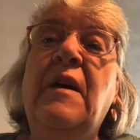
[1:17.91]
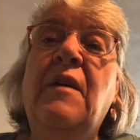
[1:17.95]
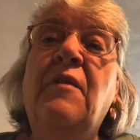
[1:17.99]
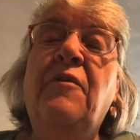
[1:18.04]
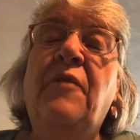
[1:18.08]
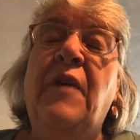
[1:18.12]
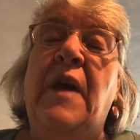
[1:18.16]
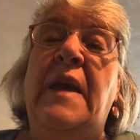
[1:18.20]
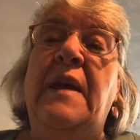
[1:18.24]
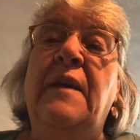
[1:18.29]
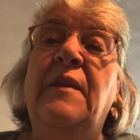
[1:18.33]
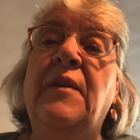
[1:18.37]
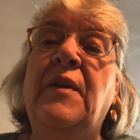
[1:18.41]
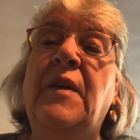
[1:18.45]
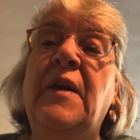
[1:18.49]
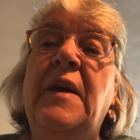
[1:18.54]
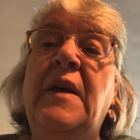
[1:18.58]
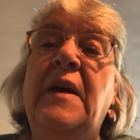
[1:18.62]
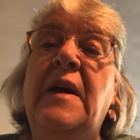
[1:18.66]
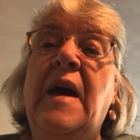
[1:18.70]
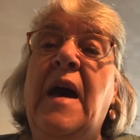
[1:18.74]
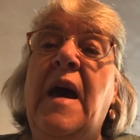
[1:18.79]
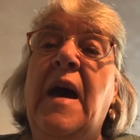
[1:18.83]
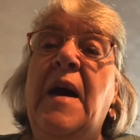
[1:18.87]
faith,
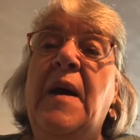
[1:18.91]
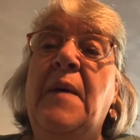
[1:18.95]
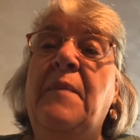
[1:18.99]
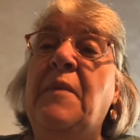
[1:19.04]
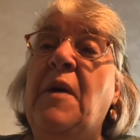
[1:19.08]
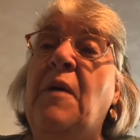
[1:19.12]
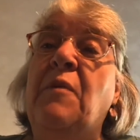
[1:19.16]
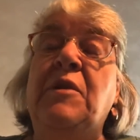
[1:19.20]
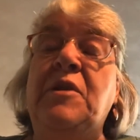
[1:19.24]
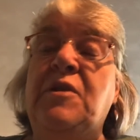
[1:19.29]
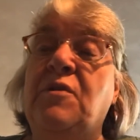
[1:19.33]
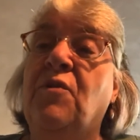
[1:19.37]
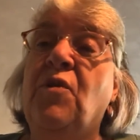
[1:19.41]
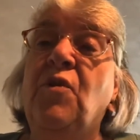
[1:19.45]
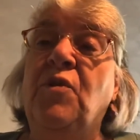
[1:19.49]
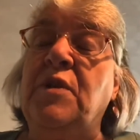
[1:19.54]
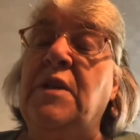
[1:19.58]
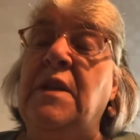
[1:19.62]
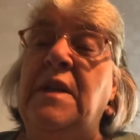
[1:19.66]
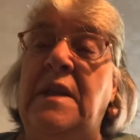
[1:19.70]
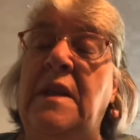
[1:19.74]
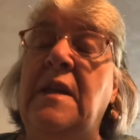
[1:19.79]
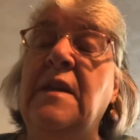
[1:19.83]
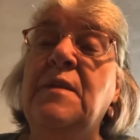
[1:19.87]
um, which of course
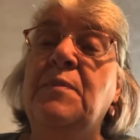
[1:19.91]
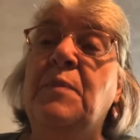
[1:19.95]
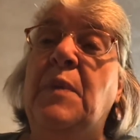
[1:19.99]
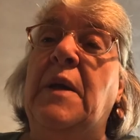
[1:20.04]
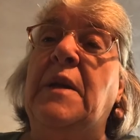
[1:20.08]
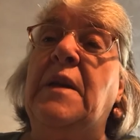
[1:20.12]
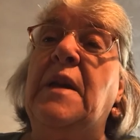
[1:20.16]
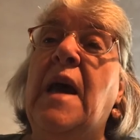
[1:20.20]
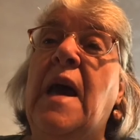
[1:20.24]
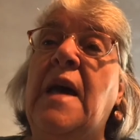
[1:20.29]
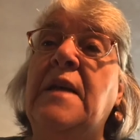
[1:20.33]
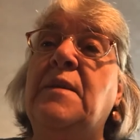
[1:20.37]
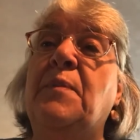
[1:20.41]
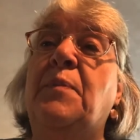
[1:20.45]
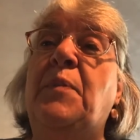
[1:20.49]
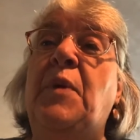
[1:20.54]
it is, but as a